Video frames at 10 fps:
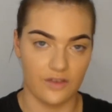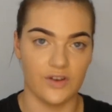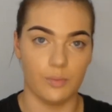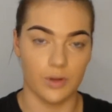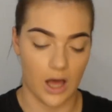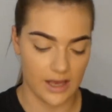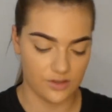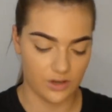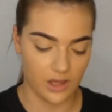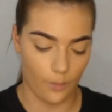If it
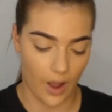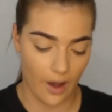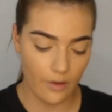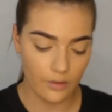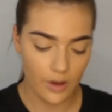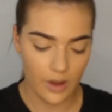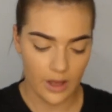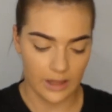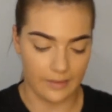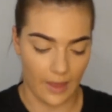applies really well,
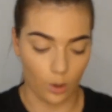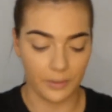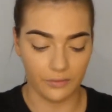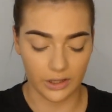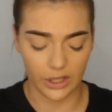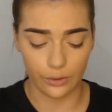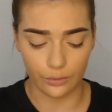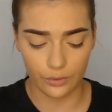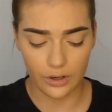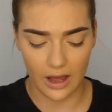that'll be really
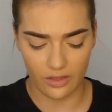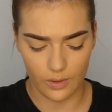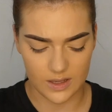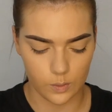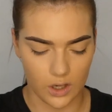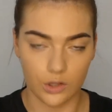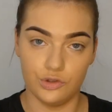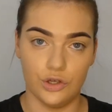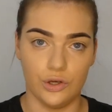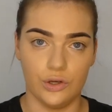good. Otherwise, what I'll
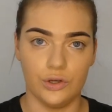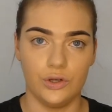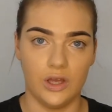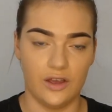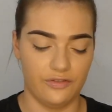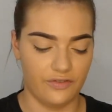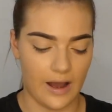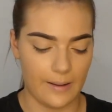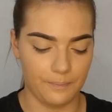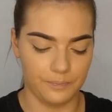do if
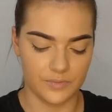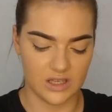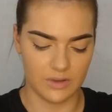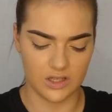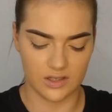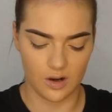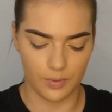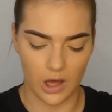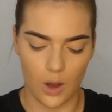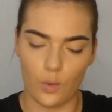something doesn't
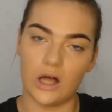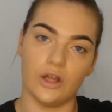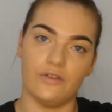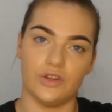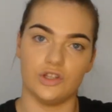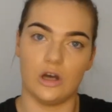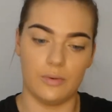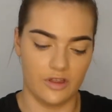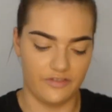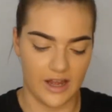apply well over the
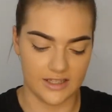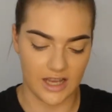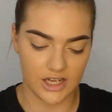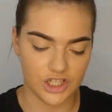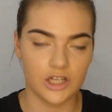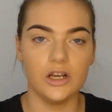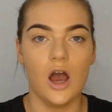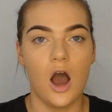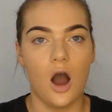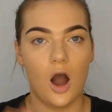top of the foundation,
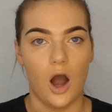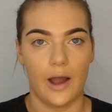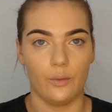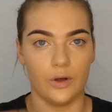I